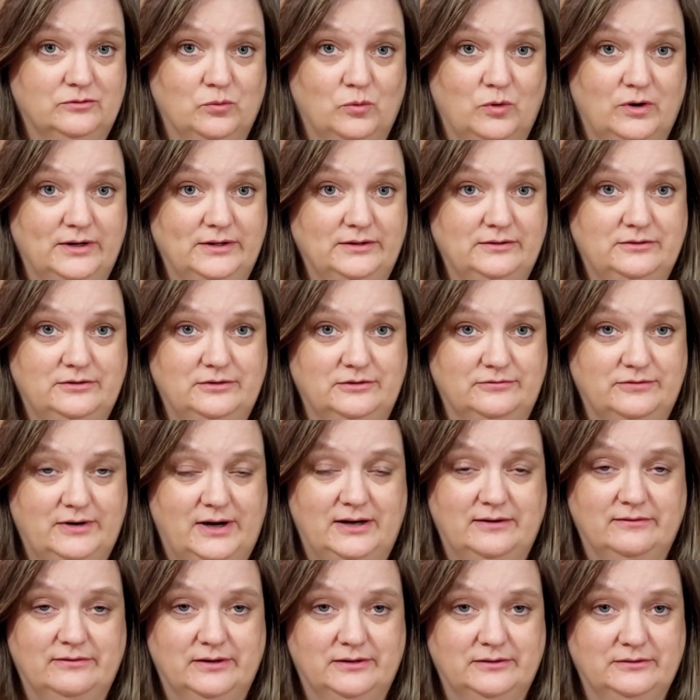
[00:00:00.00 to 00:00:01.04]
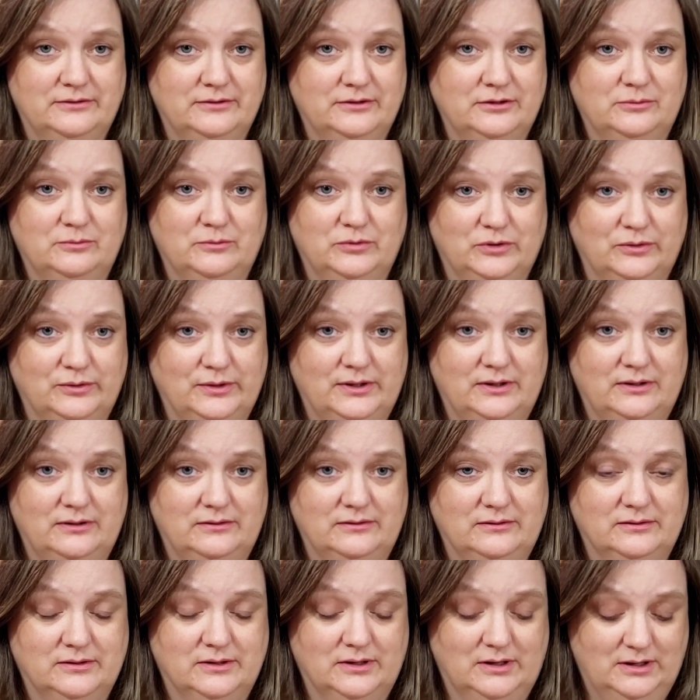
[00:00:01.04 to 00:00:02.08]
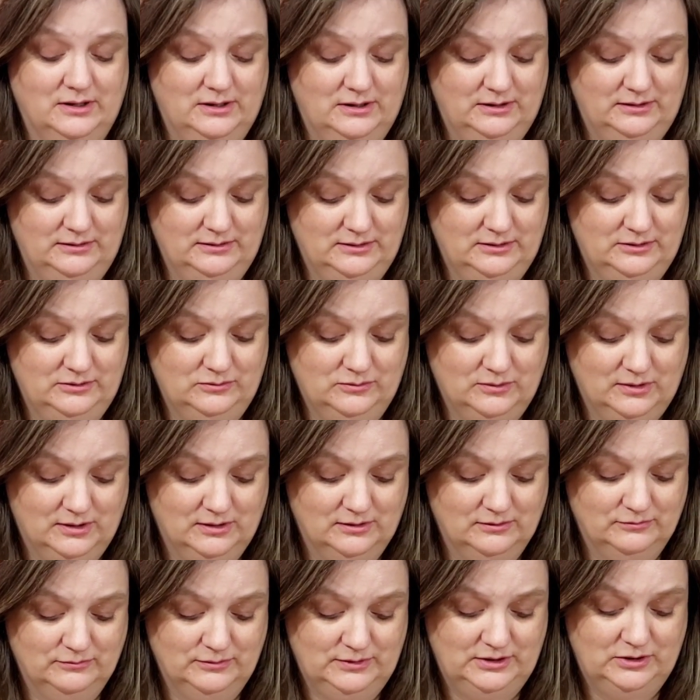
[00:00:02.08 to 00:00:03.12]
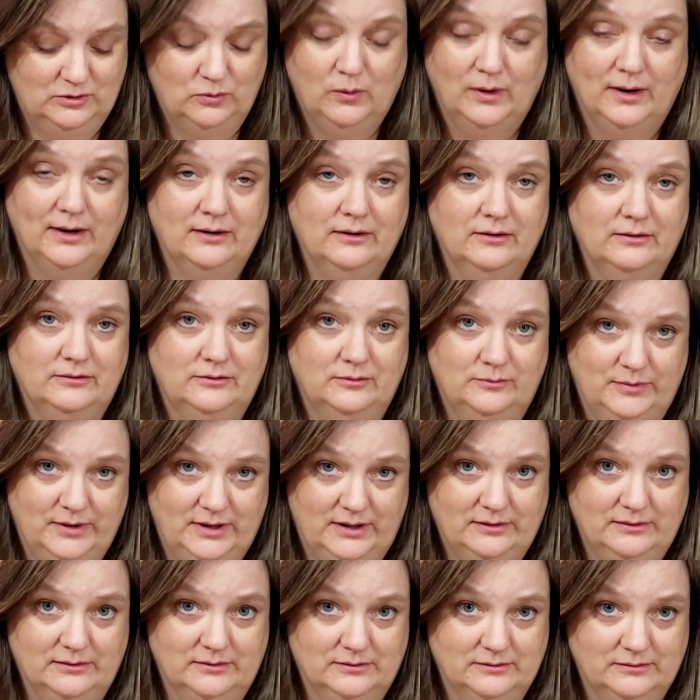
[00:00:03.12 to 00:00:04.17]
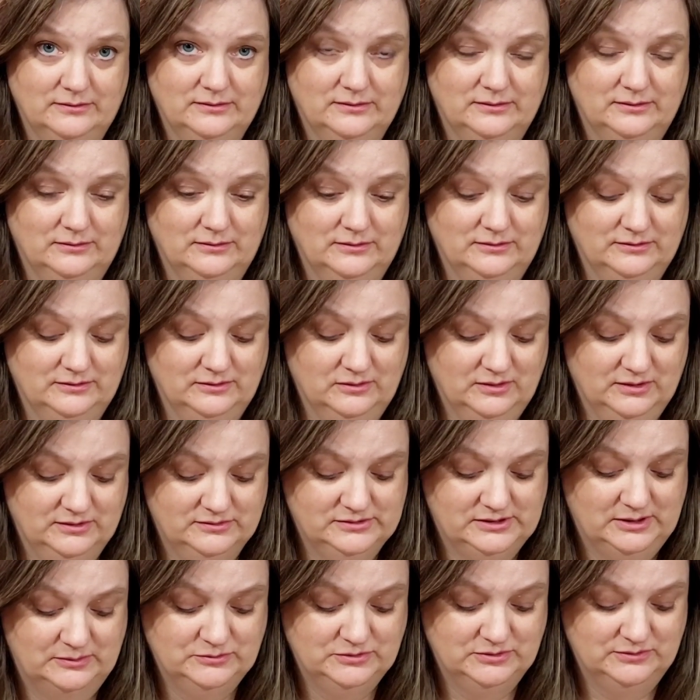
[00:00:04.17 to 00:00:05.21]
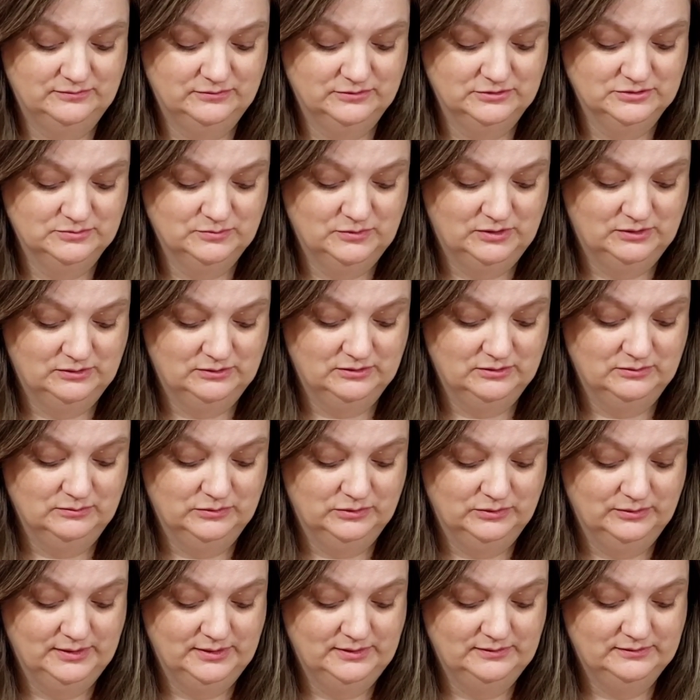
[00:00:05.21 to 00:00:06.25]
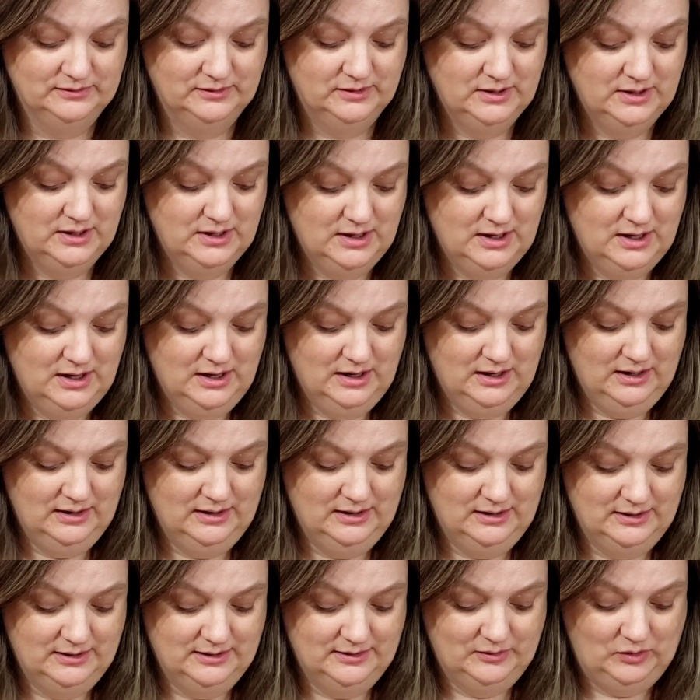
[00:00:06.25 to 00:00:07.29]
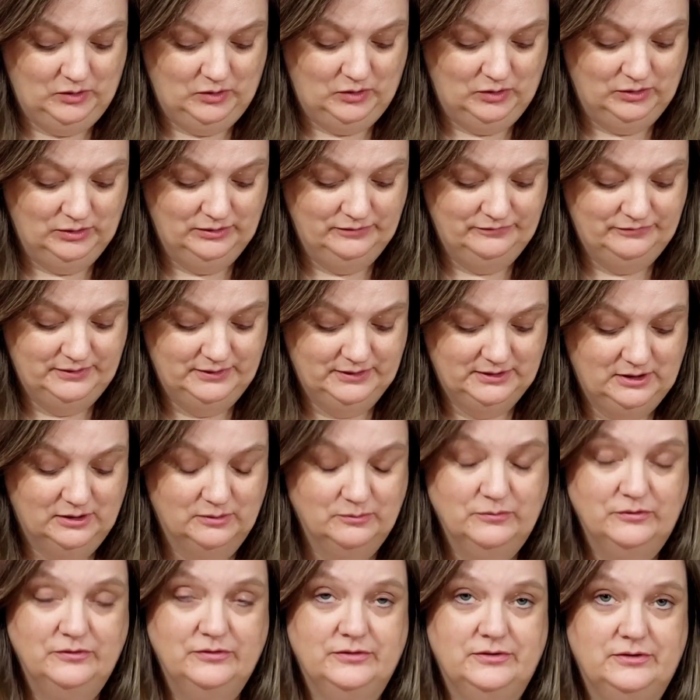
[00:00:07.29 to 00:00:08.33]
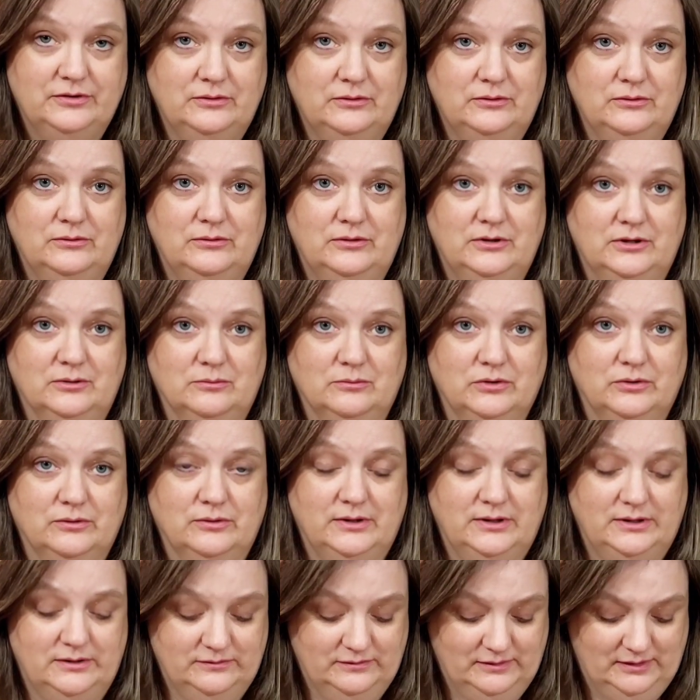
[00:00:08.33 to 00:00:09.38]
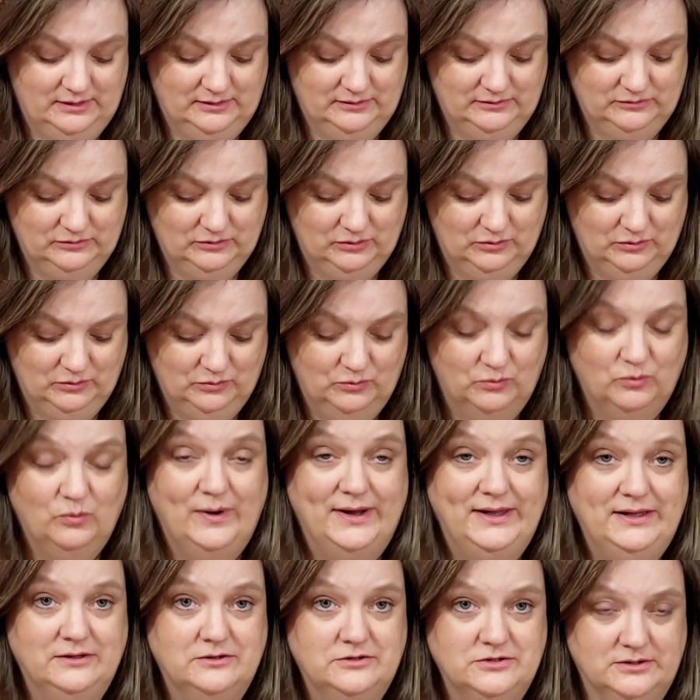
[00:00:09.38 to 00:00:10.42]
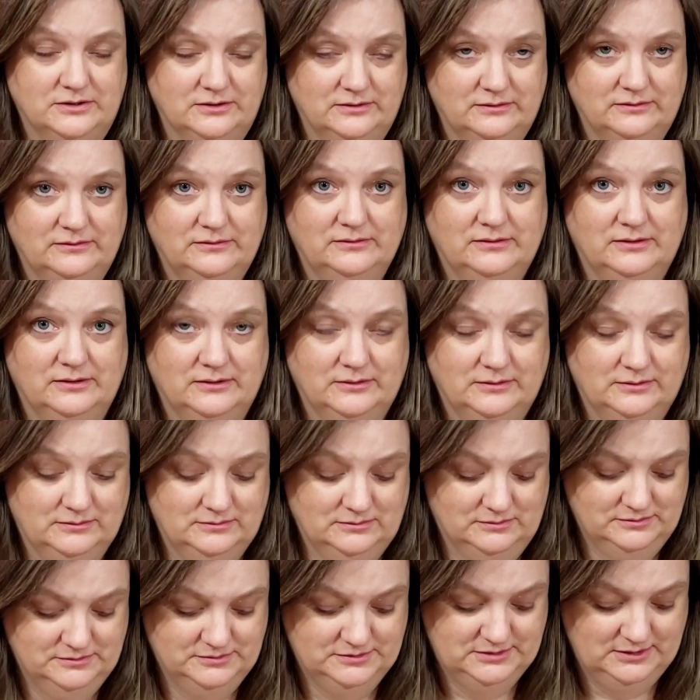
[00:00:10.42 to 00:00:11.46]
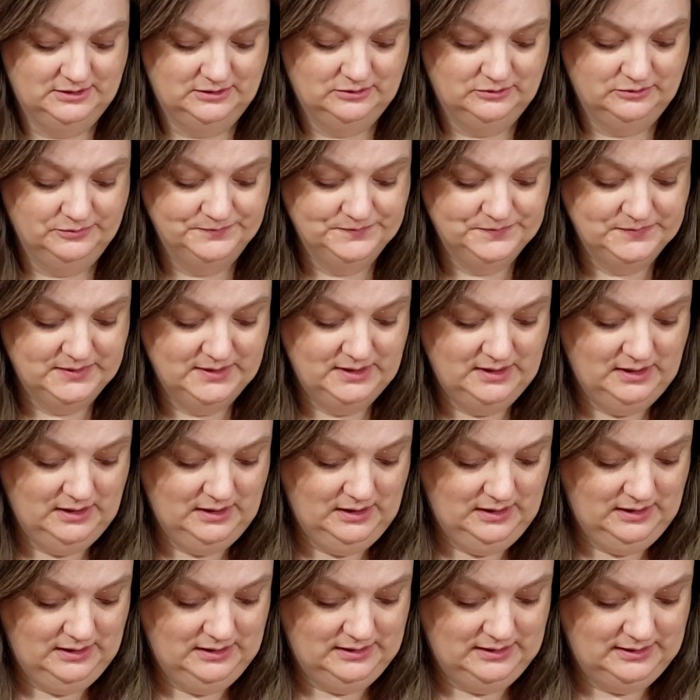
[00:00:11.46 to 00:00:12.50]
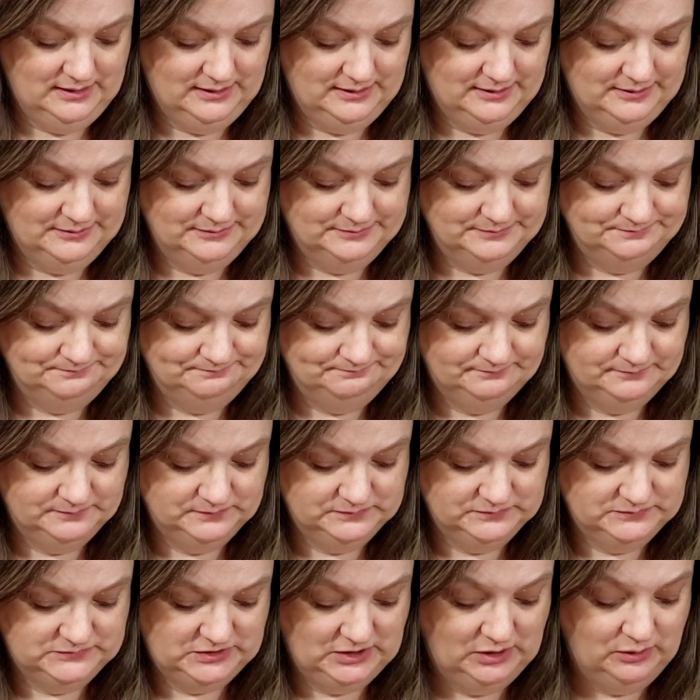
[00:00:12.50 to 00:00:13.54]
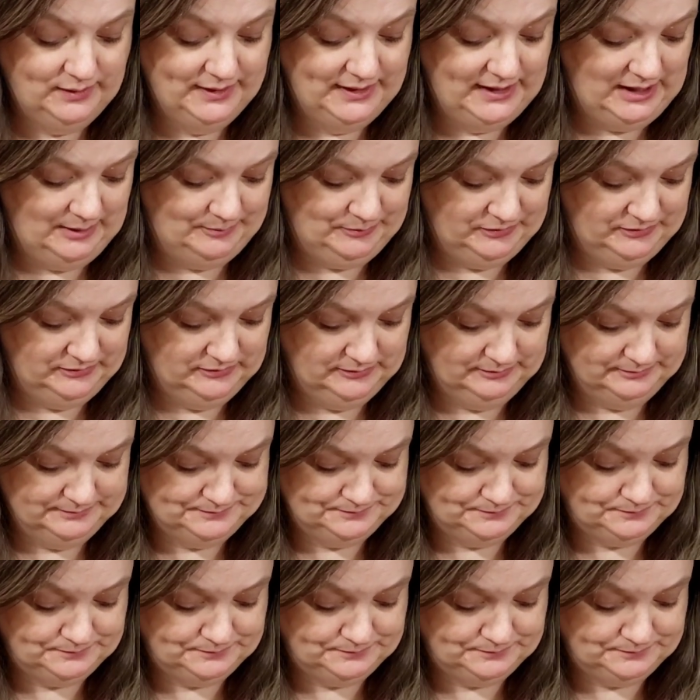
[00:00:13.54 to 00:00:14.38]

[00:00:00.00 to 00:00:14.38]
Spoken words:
1 to 500 employees, you are required to pay this. There is no exception for smaller employees. All of it comes to the employees as wages. So what happens?